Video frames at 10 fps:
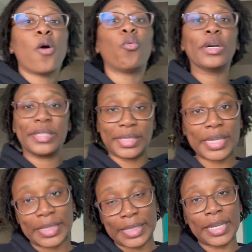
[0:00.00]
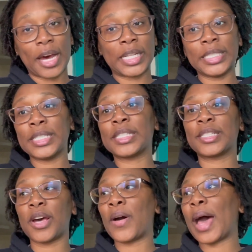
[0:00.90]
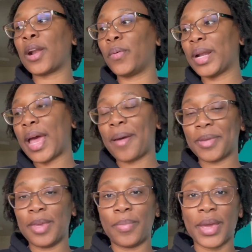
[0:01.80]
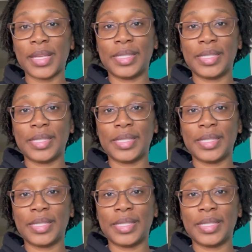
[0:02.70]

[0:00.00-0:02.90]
was $60. So I don't wanna have keep paying